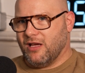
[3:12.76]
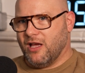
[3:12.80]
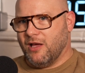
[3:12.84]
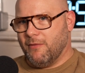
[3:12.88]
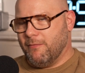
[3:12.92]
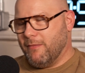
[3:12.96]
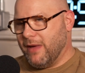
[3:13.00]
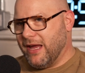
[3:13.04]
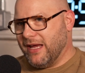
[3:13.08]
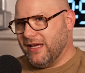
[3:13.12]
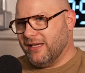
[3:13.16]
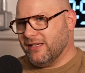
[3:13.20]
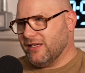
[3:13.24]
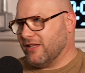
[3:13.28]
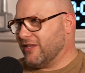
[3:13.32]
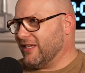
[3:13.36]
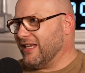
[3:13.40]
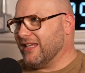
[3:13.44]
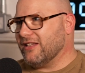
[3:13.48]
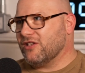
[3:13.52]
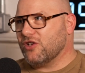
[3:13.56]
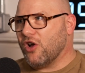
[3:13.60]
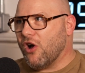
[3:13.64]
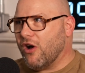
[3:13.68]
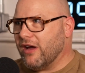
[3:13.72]
amazing, I
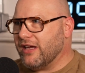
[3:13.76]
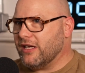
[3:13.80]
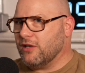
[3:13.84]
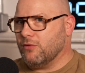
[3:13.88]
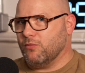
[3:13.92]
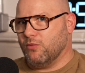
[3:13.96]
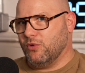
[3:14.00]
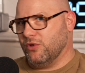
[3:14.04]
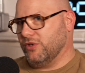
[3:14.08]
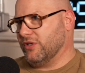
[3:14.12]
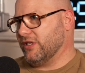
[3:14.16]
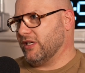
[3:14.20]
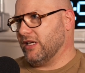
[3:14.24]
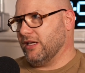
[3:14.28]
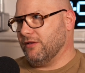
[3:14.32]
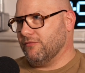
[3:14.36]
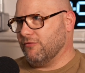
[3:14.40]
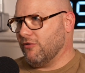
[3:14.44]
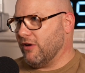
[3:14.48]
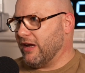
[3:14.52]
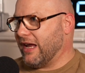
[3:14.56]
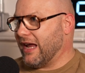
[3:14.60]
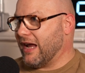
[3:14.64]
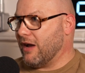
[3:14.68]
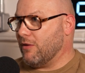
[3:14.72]
think Tiger Woods kid,
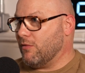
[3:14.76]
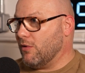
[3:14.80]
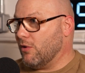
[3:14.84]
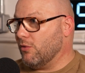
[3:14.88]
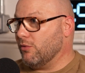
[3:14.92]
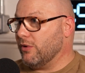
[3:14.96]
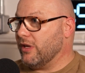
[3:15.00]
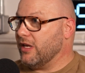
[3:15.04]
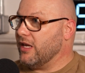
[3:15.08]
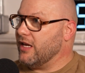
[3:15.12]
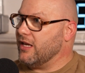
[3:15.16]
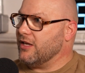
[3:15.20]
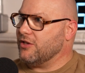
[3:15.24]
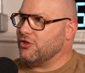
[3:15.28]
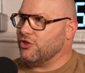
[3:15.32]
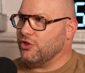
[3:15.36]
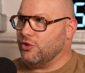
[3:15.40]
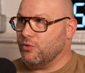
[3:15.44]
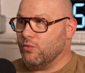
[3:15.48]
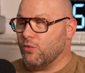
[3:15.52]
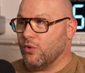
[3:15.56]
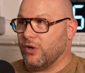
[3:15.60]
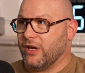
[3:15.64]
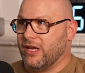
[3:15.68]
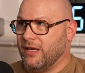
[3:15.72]
right? How old he is,
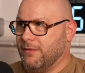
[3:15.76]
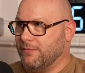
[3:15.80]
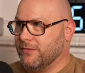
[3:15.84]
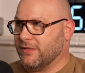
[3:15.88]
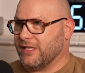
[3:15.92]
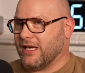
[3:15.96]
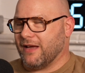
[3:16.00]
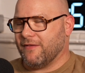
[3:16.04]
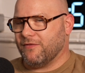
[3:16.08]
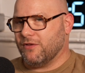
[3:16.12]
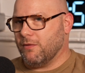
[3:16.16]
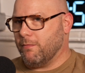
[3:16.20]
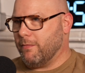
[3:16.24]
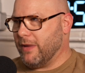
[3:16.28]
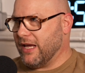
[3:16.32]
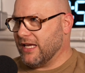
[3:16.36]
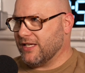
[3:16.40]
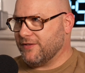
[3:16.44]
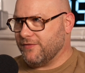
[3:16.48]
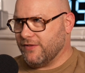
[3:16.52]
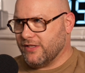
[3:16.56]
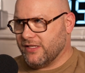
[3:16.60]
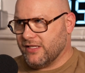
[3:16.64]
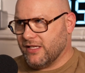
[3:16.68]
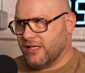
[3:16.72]
you want him to have the
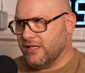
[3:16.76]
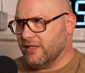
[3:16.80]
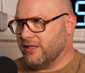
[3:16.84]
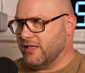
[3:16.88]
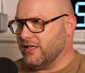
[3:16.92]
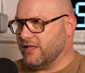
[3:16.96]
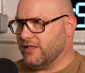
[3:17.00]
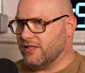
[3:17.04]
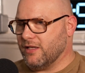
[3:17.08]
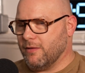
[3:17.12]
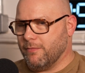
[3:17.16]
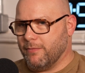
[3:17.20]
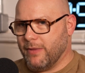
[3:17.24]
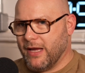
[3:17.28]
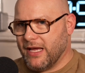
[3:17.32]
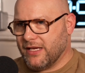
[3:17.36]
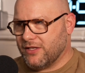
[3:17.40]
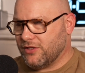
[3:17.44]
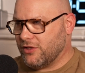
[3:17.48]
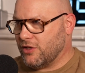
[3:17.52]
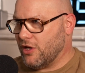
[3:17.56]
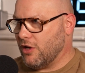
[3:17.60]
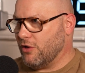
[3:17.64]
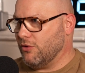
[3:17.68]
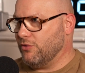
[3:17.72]
best facilities, the
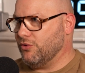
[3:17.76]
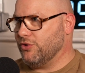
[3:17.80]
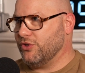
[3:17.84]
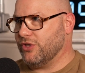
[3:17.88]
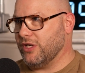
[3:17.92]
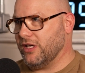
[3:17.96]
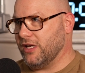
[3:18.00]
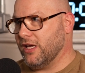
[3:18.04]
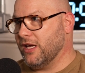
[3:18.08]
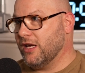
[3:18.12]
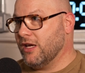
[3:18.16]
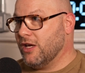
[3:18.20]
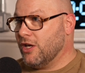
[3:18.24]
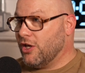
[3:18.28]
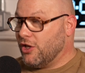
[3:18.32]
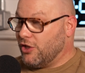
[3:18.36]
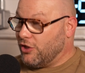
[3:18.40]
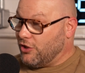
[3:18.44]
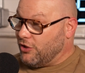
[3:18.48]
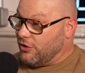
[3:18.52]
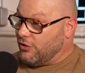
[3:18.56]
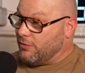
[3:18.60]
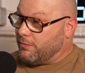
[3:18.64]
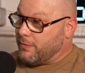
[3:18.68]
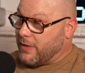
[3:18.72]
best coaching.
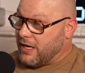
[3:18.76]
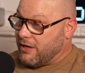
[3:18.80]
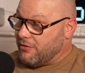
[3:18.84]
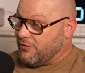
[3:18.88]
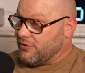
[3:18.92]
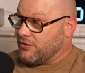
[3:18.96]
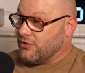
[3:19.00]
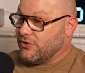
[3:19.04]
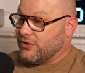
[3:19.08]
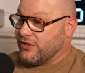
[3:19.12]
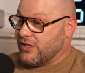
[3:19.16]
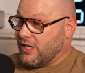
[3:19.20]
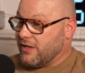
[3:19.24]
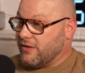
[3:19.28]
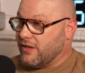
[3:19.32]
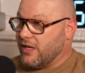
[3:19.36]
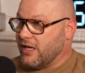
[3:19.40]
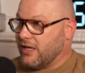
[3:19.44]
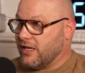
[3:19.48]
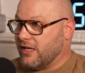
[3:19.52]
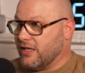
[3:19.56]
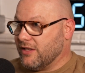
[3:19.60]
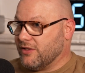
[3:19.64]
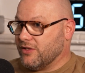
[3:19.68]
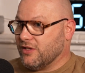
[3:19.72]
Your parents will send
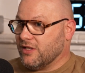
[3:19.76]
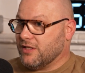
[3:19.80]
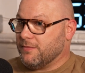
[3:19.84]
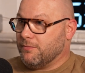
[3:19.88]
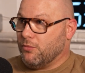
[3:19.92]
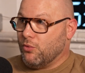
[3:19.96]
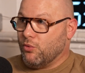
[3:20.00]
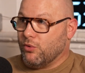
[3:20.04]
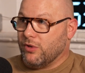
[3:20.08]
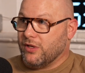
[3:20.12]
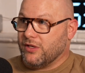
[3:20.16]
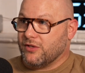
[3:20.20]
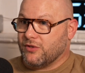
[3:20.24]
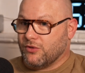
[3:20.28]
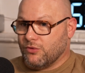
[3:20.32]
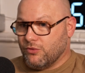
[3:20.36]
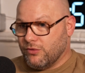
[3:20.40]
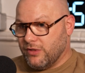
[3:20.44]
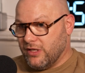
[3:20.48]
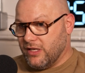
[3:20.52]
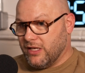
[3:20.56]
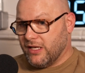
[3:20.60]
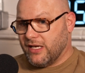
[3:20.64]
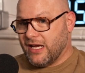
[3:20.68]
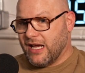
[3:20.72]
their kids to this boarding school,
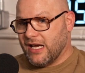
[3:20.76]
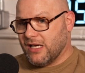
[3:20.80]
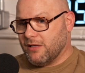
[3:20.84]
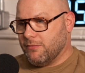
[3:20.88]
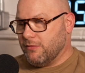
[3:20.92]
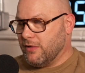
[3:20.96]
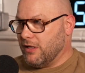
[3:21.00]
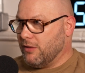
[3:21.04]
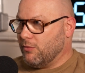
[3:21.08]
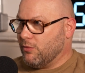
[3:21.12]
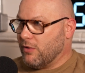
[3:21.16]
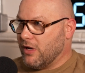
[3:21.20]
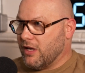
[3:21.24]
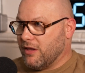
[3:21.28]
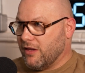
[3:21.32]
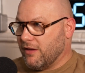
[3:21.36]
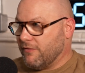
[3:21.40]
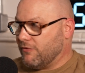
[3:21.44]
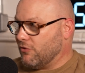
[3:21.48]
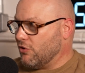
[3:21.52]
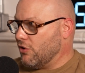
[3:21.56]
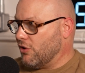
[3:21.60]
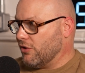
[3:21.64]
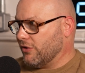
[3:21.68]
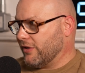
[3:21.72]
the academy, where
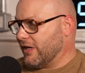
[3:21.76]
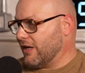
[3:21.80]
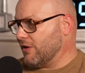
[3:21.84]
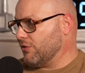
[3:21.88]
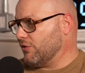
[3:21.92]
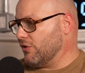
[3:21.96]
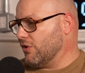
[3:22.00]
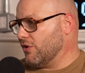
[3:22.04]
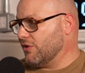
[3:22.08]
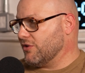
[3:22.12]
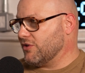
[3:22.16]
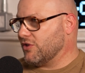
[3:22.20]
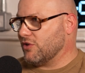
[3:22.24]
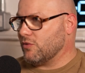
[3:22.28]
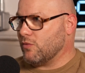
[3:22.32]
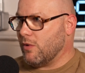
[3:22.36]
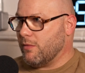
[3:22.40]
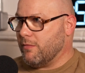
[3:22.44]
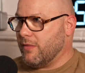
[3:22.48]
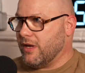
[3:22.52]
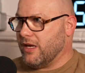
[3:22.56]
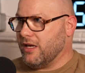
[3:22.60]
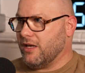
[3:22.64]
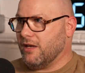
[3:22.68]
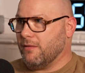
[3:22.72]
they've now got
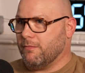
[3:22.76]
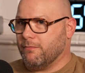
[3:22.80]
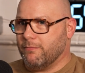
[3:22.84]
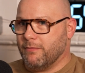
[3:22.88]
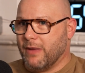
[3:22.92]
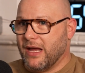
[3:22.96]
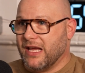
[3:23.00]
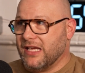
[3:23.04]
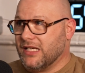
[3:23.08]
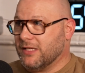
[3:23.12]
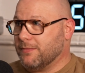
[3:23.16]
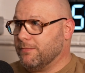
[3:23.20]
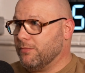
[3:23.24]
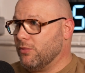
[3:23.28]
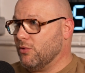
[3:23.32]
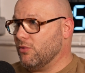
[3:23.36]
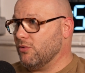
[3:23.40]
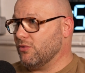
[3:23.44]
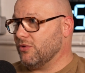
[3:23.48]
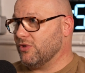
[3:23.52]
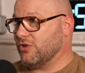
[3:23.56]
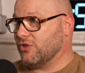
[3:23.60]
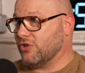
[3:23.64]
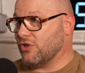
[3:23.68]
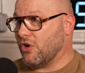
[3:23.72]
swimming,
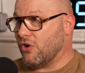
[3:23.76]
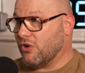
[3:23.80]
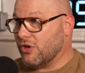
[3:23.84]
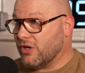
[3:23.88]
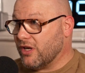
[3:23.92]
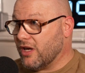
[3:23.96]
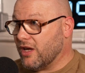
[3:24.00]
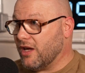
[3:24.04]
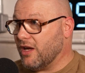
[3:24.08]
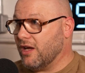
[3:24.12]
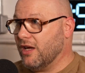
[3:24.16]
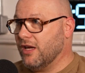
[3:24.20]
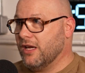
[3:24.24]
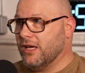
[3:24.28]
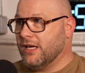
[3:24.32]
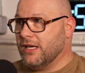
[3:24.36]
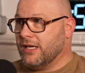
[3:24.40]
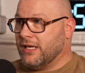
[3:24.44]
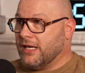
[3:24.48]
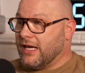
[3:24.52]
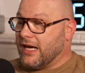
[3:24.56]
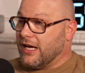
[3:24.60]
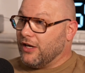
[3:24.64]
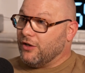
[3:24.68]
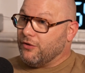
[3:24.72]
baseball, soccer,
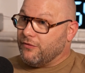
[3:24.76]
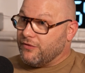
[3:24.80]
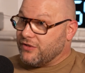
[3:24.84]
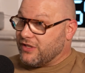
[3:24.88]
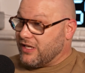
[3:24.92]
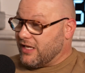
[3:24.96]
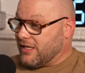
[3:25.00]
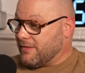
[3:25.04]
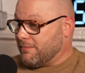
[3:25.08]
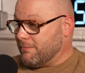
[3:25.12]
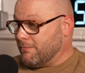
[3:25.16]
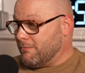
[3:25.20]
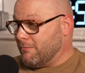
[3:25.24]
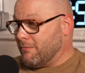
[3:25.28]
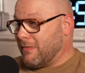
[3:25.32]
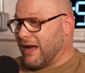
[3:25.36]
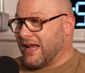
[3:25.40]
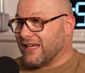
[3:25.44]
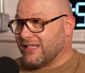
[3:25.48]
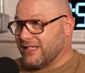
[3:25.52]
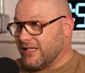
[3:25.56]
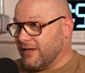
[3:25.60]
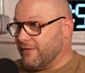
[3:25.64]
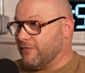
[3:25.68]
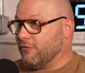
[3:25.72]
and obviously it's
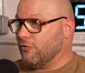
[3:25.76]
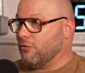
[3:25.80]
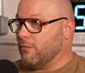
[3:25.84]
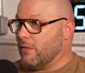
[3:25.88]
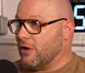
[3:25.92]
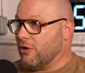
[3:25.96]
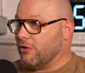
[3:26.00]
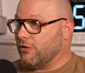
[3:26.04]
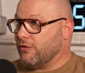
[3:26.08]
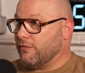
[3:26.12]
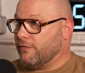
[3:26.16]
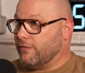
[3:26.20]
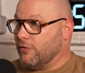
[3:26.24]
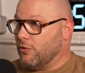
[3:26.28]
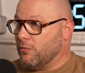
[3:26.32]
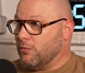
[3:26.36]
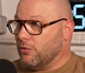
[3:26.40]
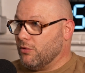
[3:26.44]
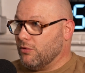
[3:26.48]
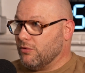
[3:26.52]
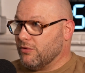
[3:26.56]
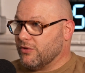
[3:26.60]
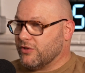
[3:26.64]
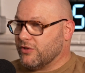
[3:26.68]
massive for American football.